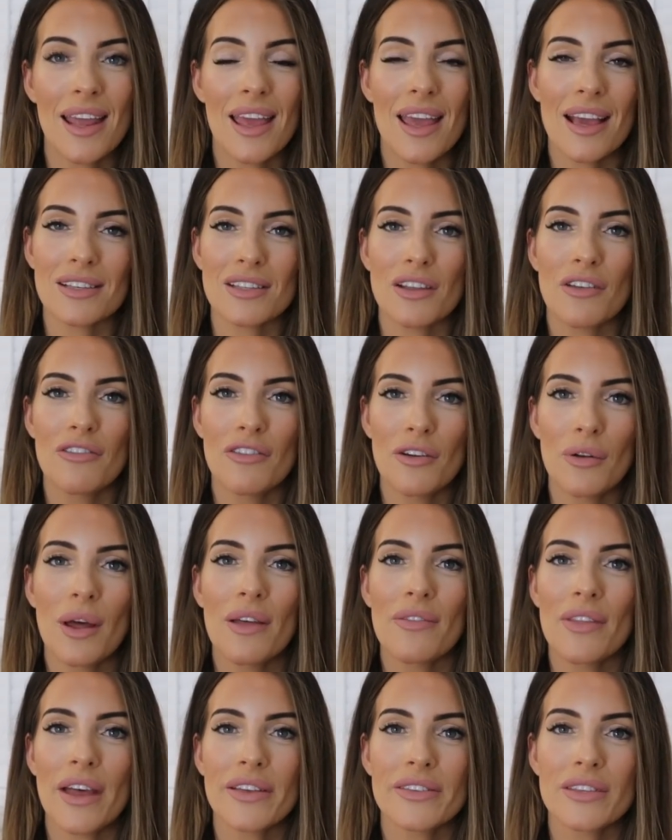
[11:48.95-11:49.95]
here because I feel
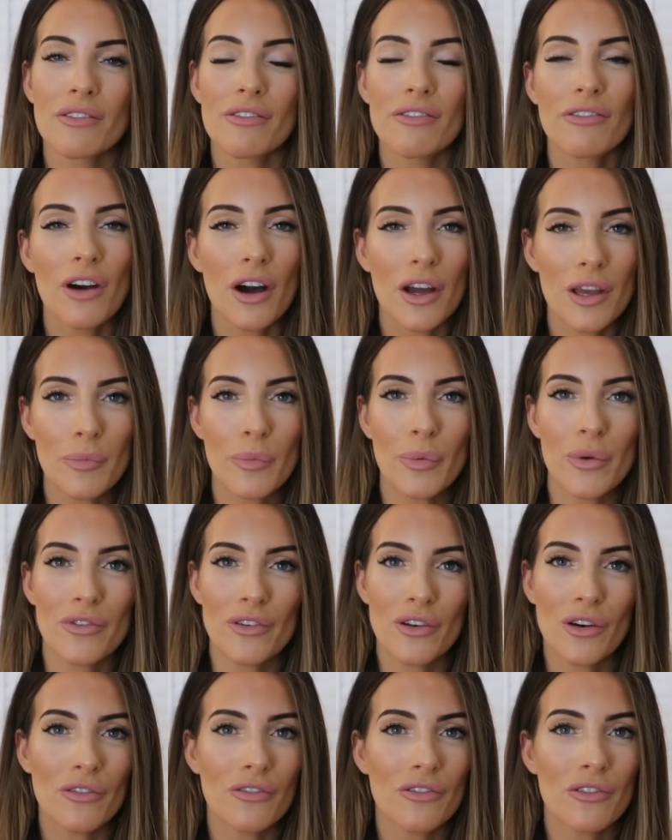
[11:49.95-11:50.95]
like that's the vibe
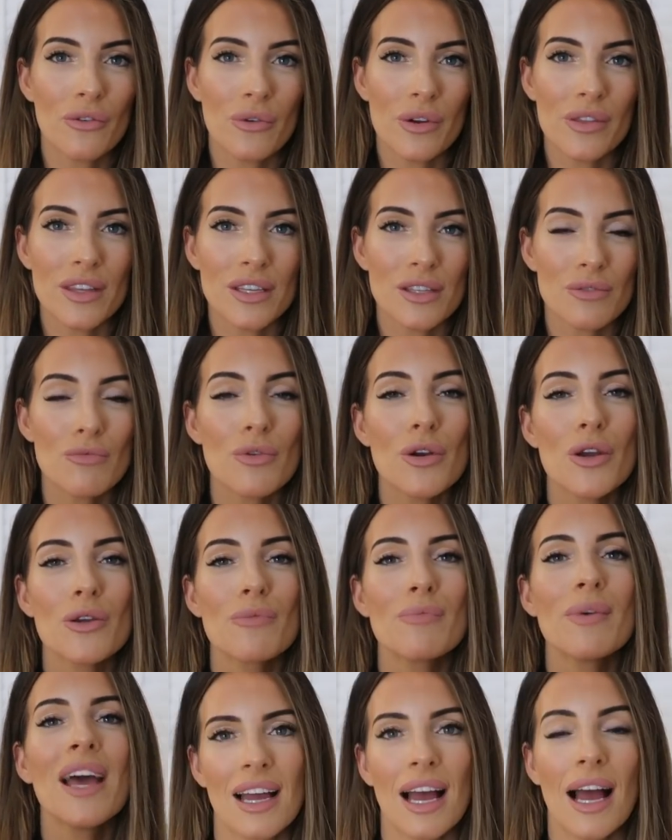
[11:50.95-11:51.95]
we've gone for in this
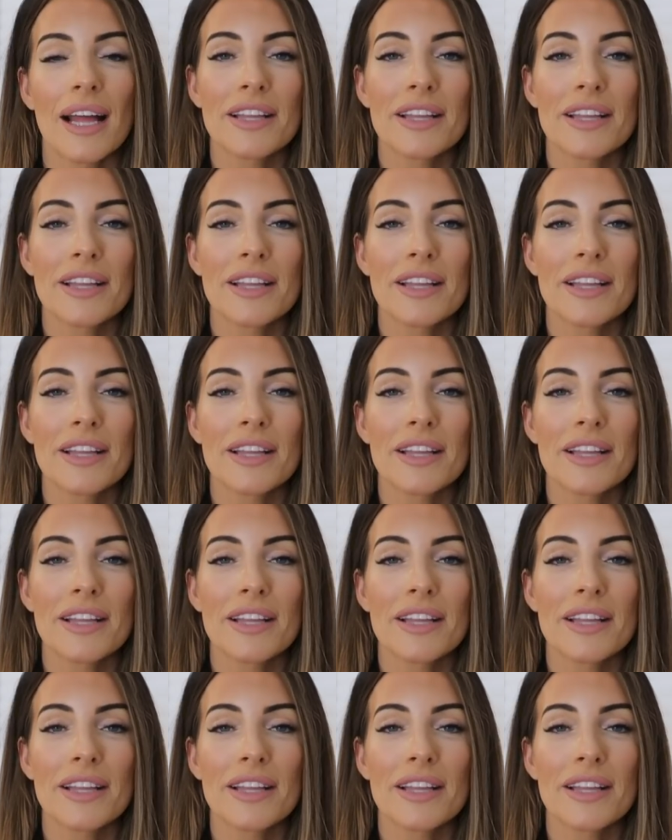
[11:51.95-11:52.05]
room.